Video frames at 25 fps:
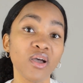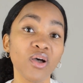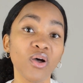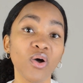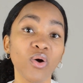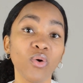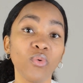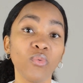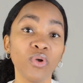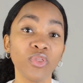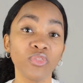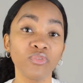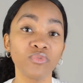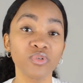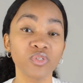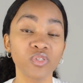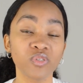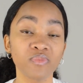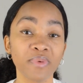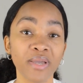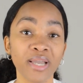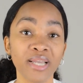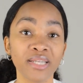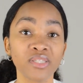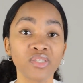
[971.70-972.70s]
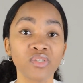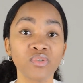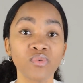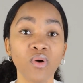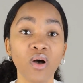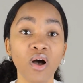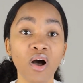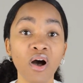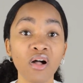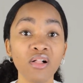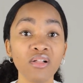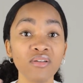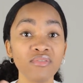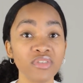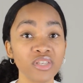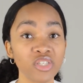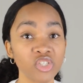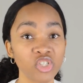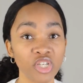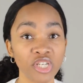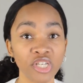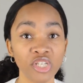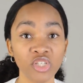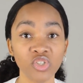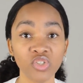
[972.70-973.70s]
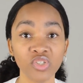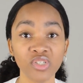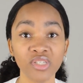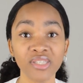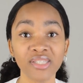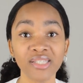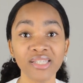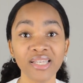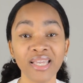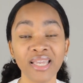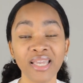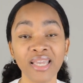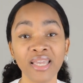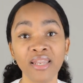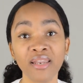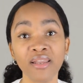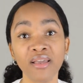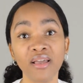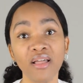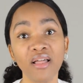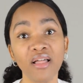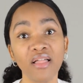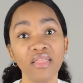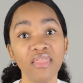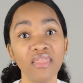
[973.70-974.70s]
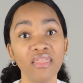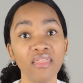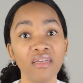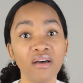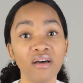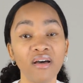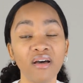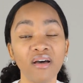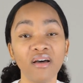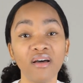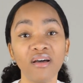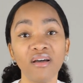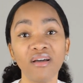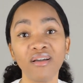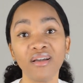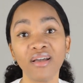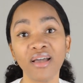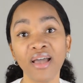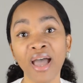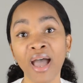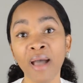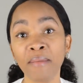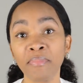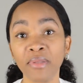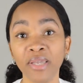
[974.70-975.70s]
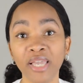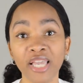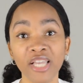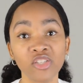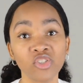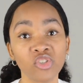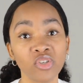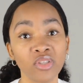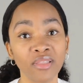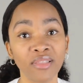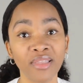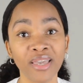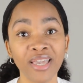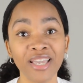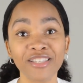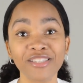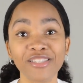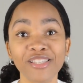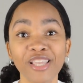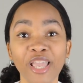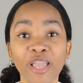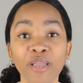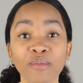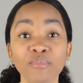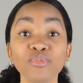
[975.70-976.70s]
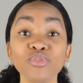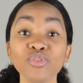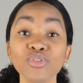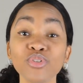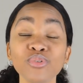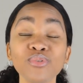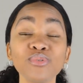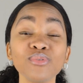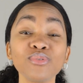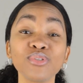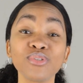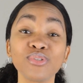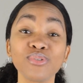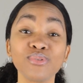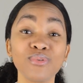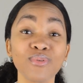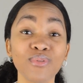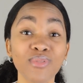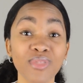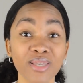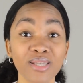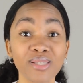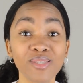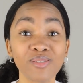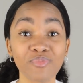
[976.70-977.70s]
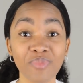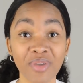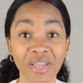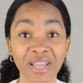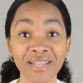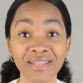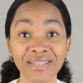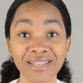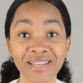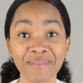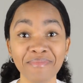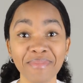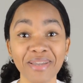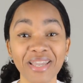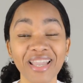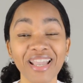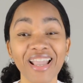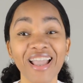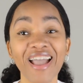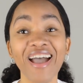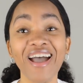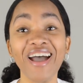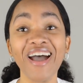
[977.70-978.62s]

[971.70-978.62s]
with respect to all of the changes in the application landscape due to this pandemic.